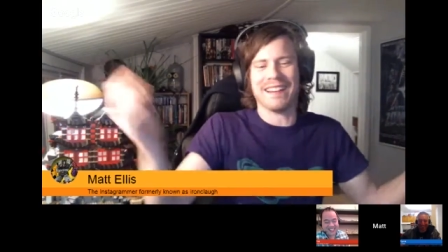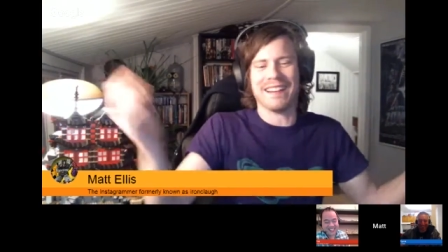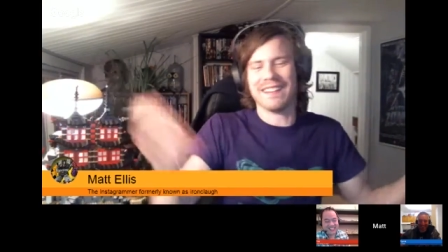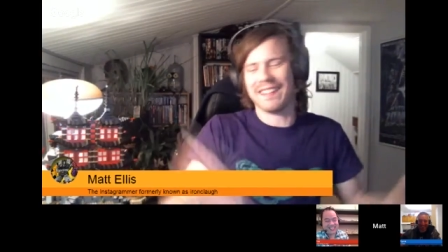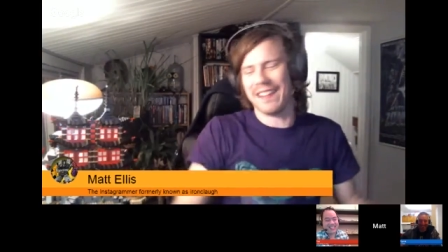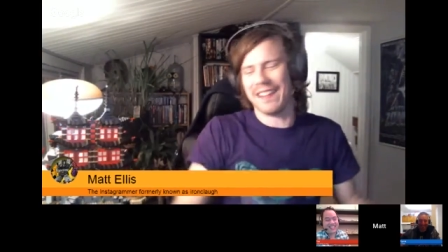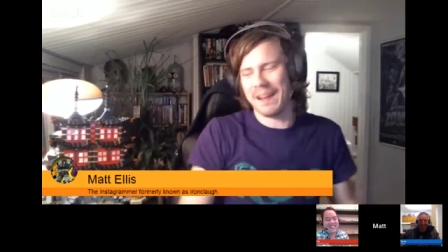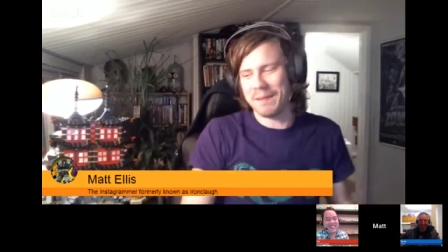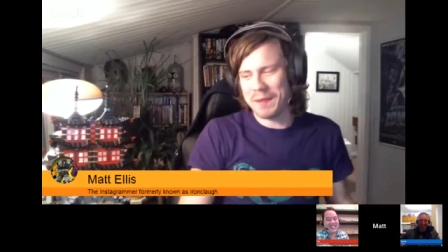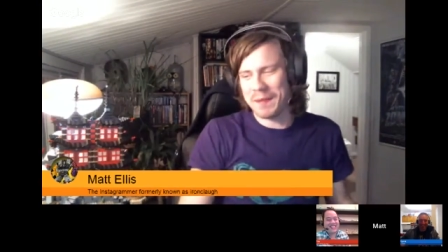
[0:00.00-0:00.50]

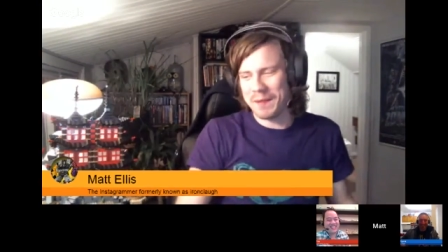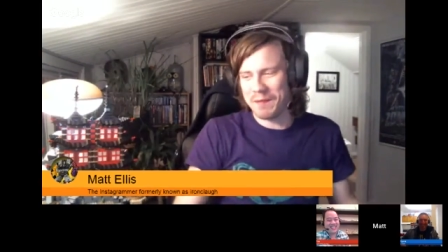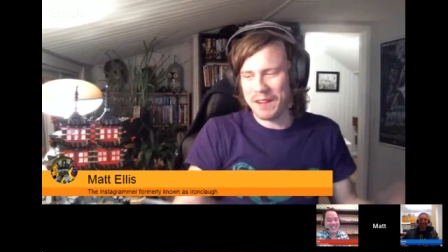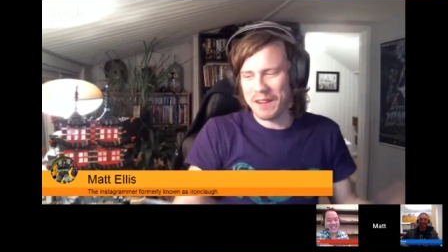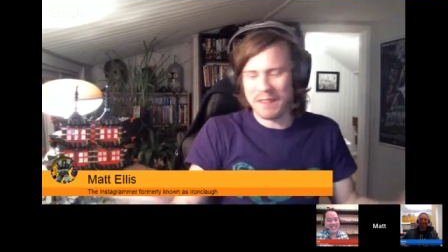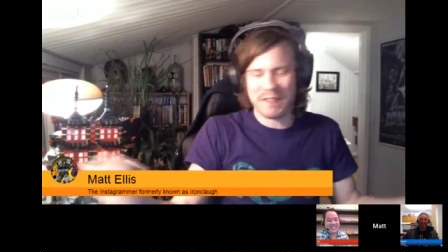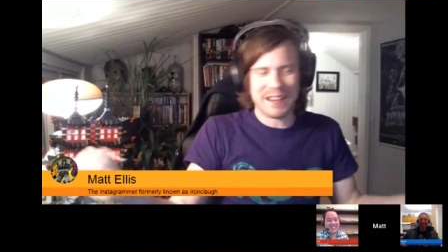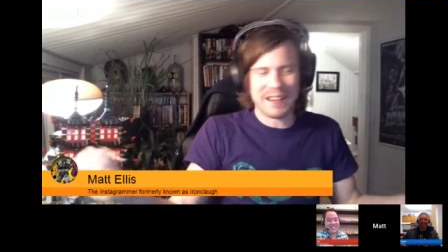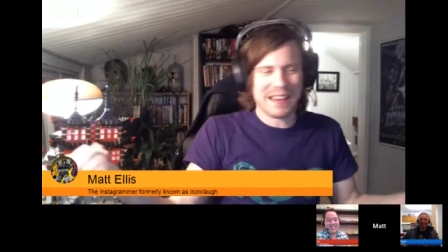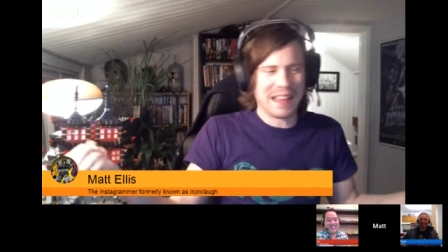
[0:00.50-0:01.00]
I mean, we
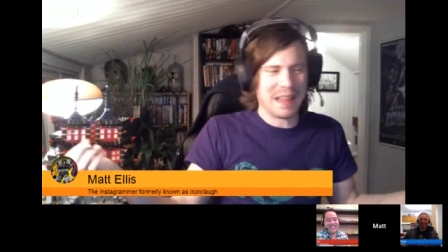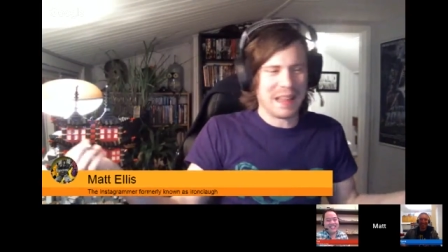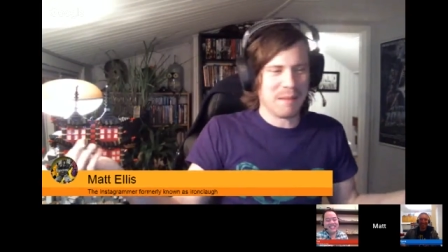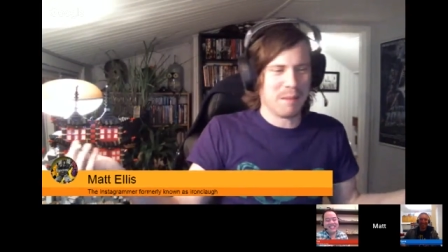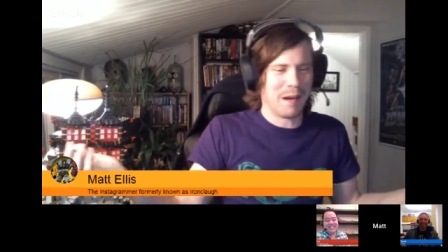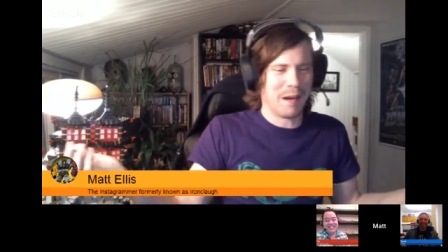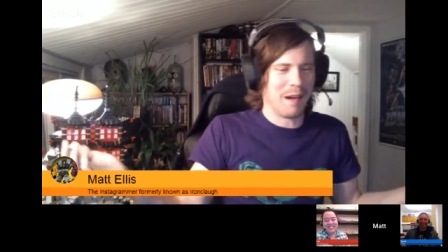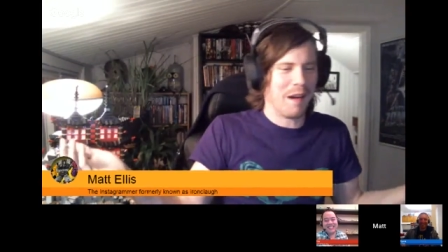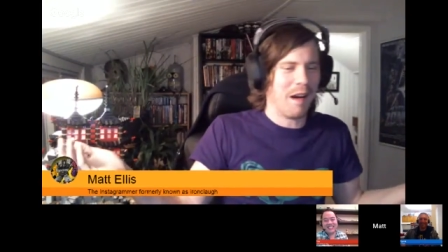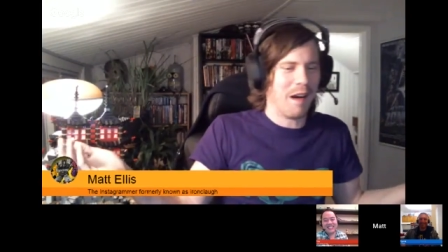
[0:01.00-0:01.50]
renamed
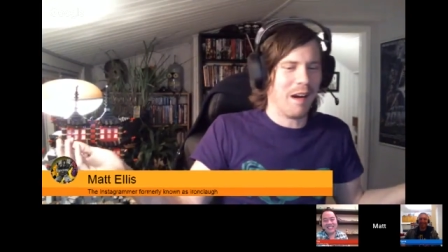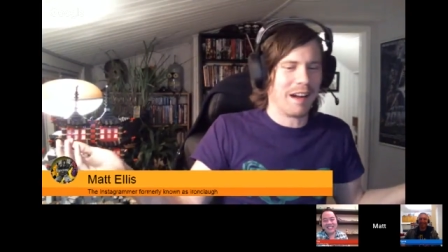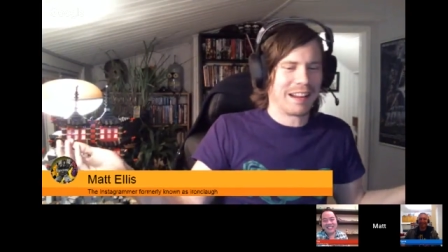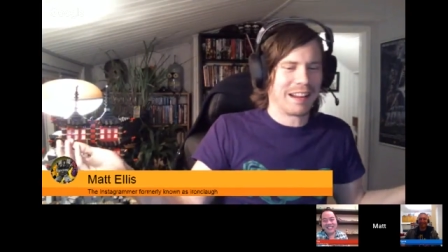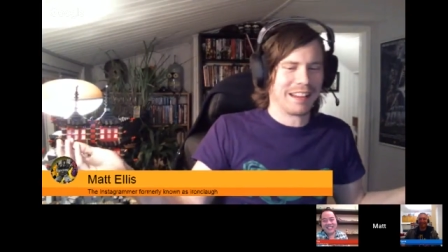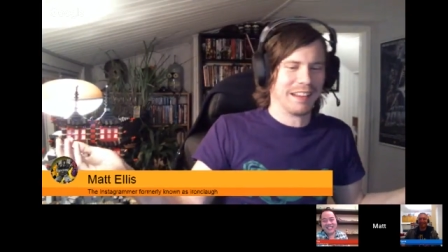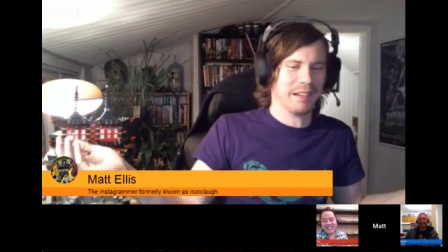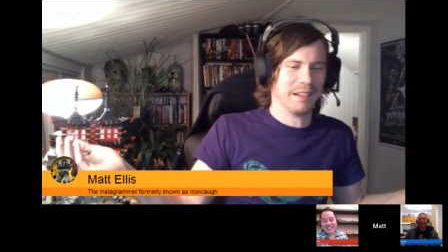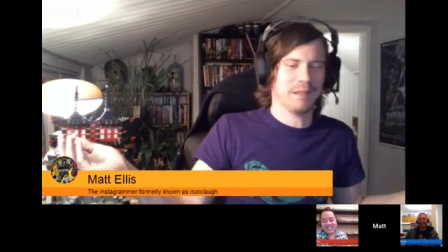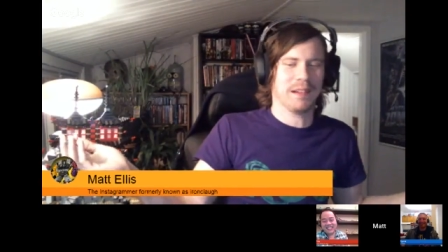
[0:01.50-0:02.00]
our
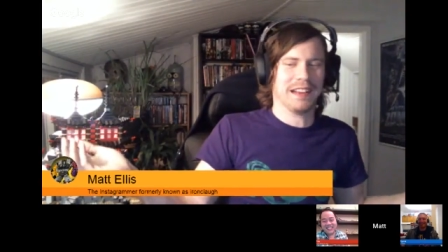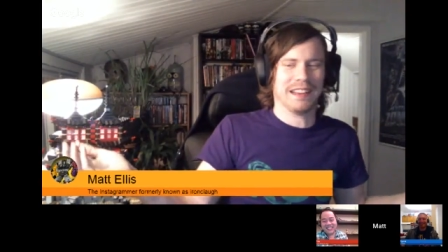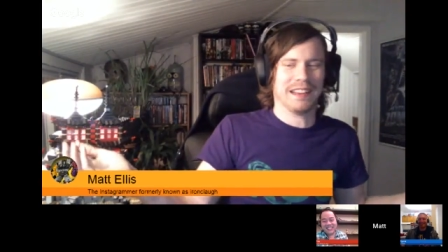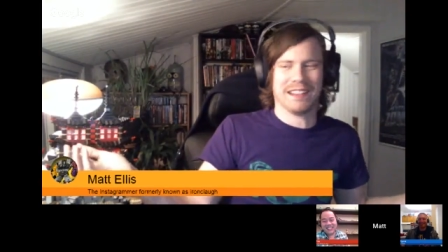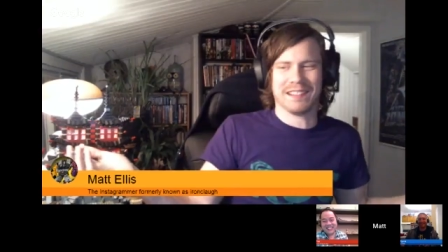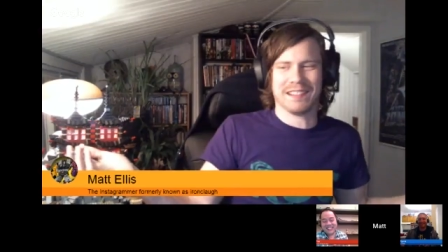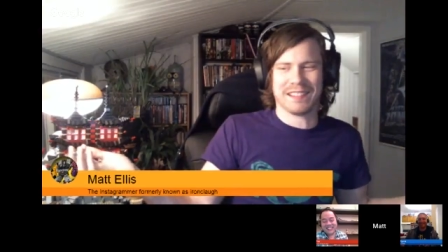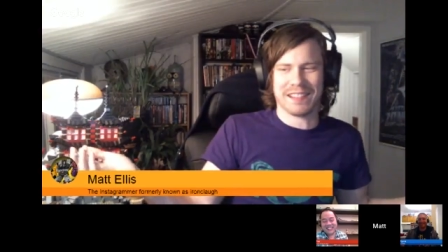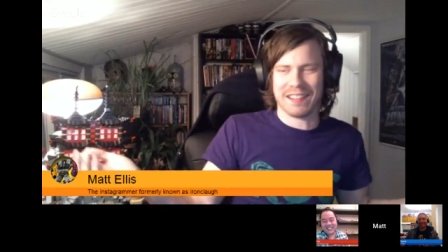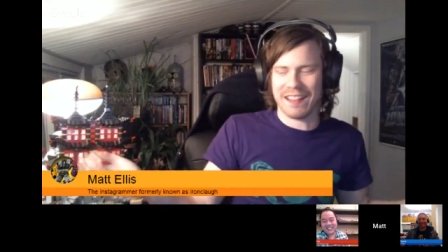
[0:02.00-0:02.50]
hockey
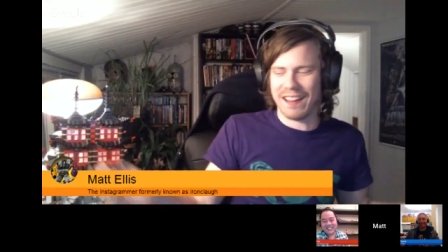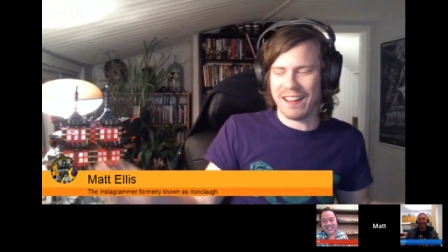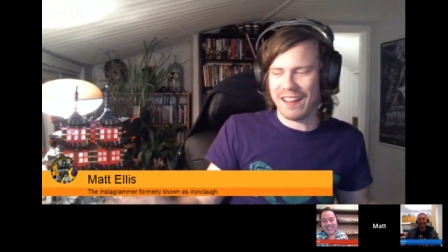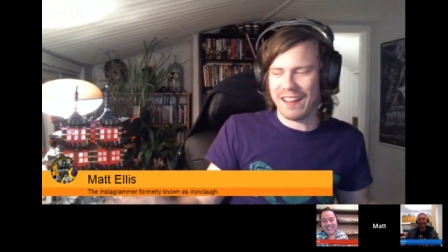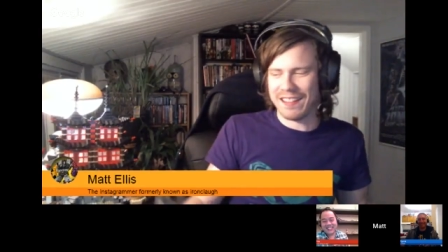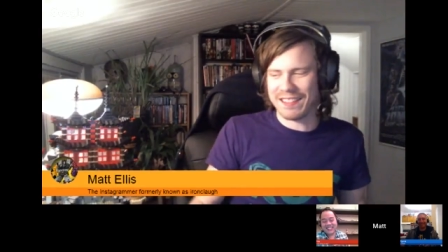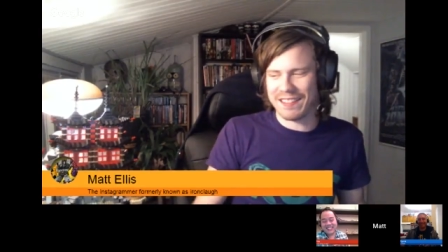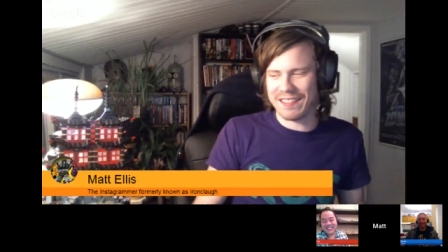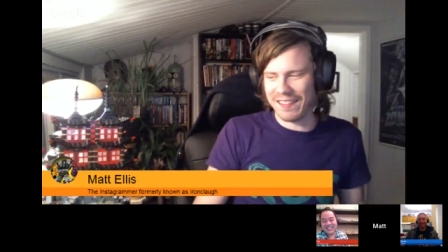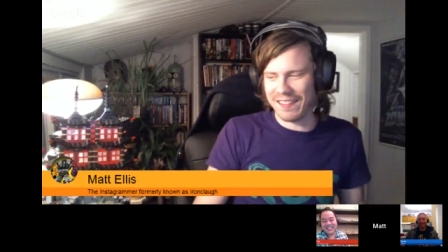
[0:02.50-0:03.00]
arenas a lot,
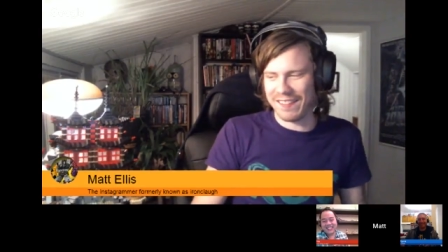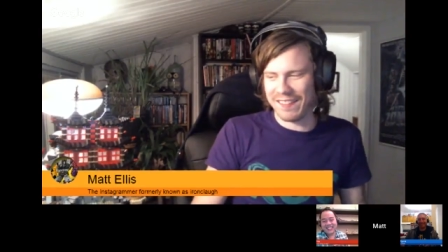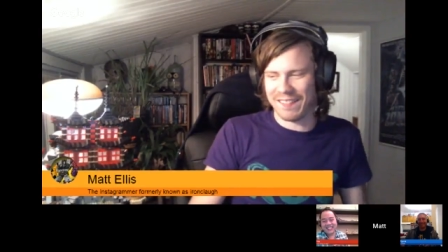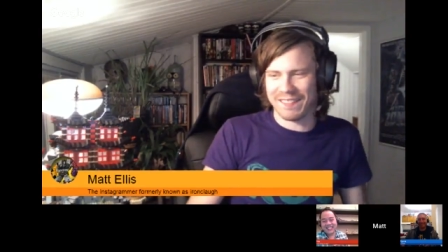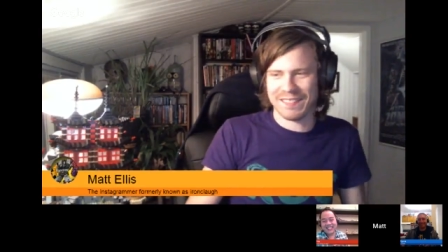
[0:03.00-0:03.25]
so